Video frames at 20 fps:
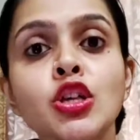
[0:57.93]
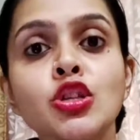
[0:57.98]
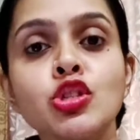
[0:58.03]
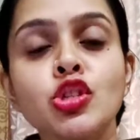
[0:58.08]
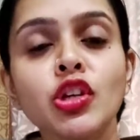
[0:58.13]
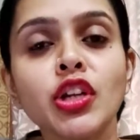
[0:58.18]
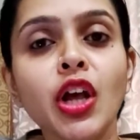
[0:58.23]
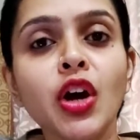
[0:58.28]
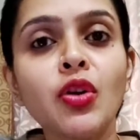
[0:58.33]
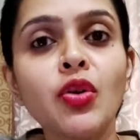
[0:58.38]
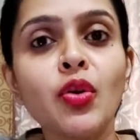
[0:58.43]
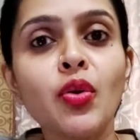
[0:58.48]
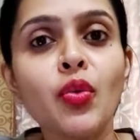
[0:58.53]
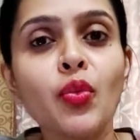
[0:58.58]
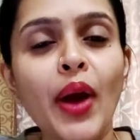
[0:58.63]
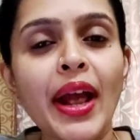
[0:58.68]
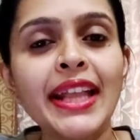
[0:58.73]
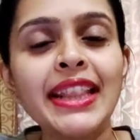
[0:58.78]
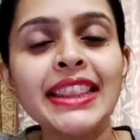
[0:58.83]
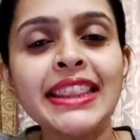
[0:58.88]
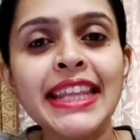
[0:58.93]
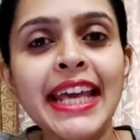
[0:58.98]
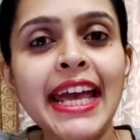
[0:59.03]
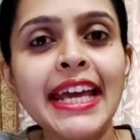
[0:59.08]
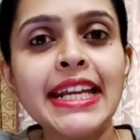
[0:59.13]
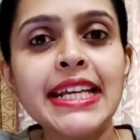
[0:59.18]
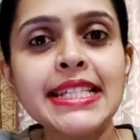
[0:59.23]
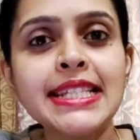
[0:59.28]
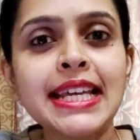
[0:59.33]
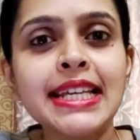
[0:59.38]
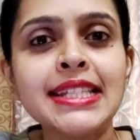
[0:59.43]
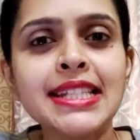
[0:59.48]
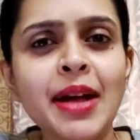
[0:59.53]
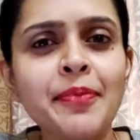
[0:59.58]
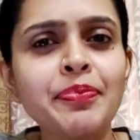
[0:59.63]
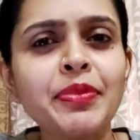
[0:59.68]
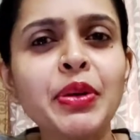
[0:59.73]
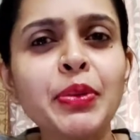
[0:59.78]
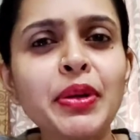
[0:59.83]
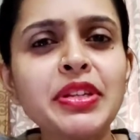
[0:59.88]
So now when there is
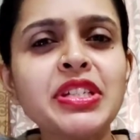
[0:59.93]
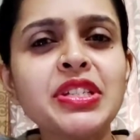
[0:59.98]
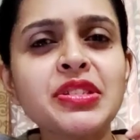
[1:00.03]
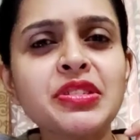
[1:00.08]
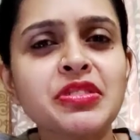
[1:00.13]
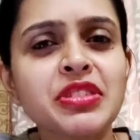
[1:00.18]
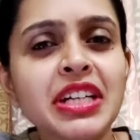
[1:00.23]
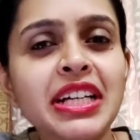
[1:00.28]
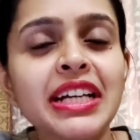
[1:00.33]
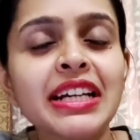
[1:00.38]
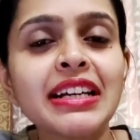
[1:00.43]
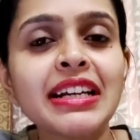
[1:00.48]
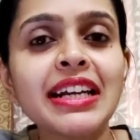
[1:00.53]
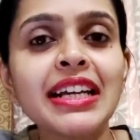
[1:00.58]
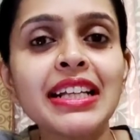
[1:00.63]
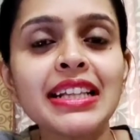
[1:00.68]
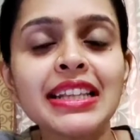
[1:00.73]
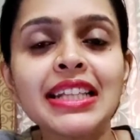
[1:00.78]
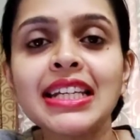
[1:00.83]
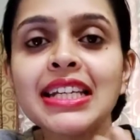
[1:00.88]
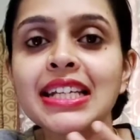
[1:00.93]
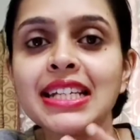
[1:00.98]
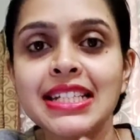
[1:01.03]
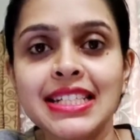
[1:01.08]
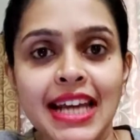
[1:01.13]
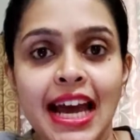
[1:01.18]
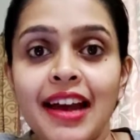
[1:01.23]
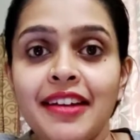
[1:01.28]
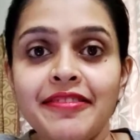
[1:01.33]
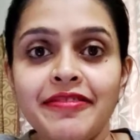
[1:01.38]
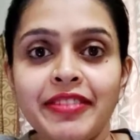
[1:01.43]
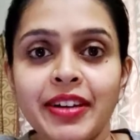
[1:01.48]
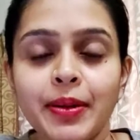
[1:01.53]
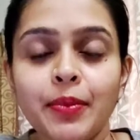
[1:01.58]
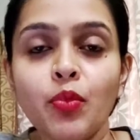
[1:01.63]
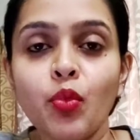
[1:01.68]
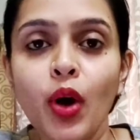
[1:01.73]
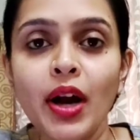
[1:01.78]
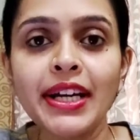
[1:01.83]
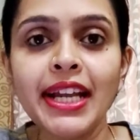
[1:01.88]
something which is triggering the
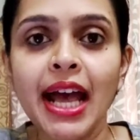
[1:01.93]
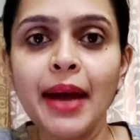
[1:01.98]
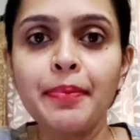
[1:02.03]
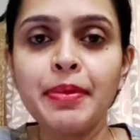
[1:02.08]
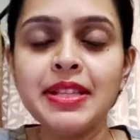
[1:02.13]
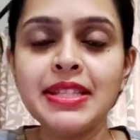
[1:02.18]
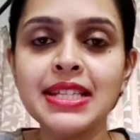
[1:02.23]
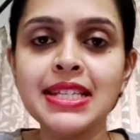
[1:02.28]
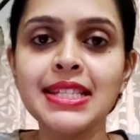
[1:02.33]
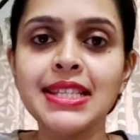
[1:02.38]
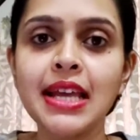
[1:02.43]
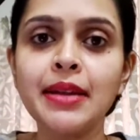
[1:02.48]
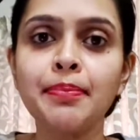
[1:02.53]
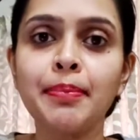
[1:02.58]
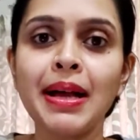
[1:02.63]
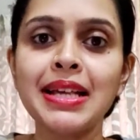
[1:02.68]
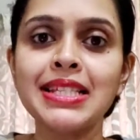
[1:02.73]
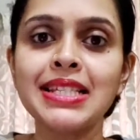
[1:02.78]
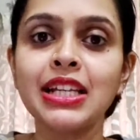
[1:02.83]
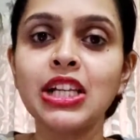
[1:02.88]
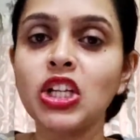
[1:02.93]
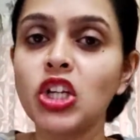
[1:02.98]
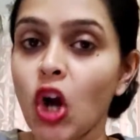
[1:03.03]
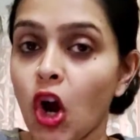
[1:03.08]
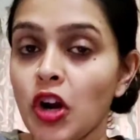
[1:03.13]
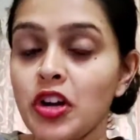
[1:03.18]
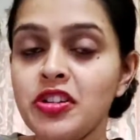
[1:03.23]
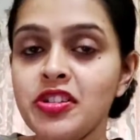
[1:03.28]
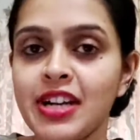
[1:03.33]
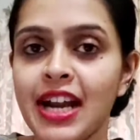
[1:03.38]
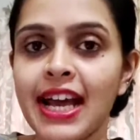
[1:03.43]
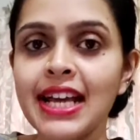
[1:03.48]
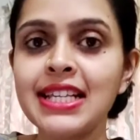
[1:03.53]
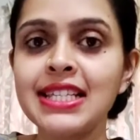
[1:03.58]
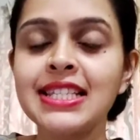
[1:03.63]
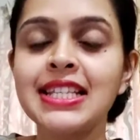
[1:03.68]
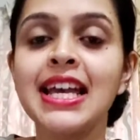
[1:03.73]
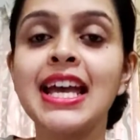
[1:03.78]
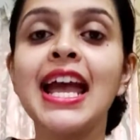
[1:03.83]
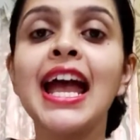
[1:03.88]
diaphragm, what happens is that muscle
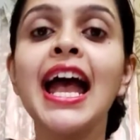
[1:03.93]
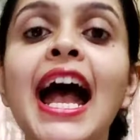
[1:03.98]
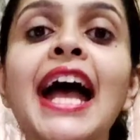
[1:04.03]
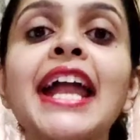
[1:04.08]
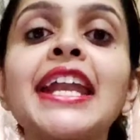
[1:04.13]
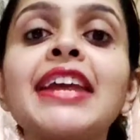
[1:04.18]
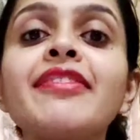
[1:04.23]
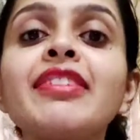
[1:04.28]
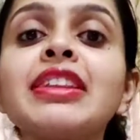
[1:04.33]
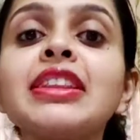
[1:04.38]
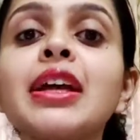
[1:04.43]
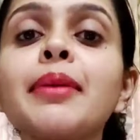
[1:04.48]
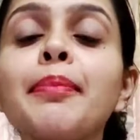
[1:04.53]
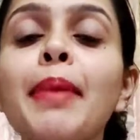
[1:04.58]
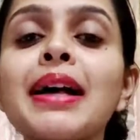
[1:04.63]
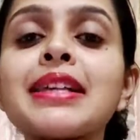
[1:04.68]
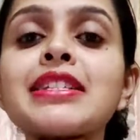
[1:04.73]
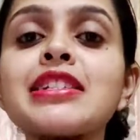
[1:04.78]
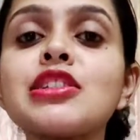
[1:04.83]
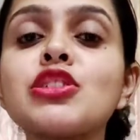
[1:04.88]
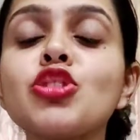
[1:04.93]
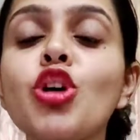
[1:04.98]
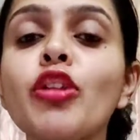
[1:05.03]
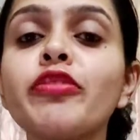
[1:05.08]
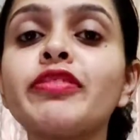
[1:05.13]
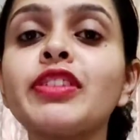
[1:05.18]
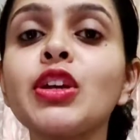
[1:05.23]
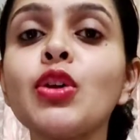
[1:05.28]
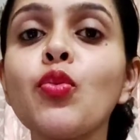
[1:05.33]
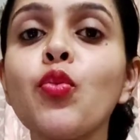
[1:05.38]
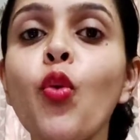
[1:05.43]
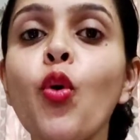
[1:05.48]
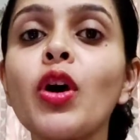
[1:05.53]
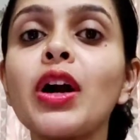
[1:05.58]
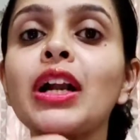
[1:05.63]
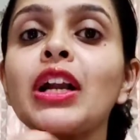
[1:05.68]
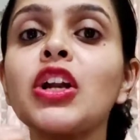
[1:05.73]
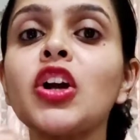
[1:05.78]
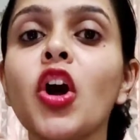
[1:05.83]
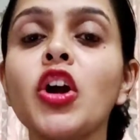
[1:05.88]
contracts and even the muscles of the
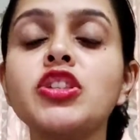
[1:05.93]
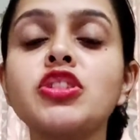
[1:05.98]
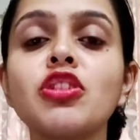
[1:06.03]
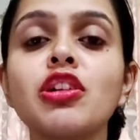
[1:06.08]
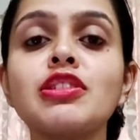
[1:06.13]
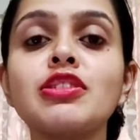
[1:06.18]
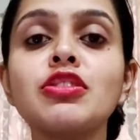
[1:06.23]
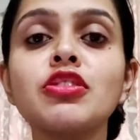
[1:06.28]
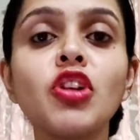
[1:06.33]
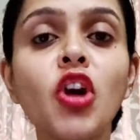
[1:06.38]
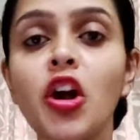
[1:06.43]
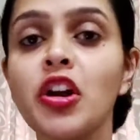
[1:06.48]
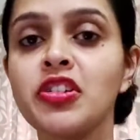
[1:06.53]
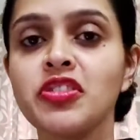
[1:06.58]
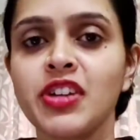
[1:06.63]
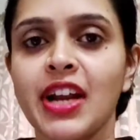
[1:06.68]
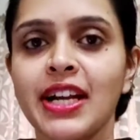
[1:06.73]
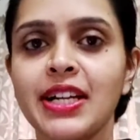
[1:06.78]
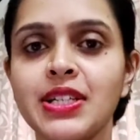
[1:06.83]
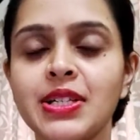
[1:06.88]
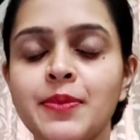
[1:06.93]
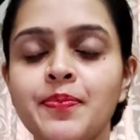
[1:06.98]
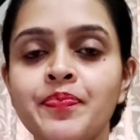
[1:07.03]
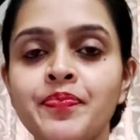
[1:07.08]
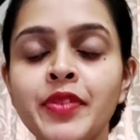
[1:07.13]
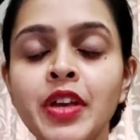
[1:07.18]
vocal cords also contract.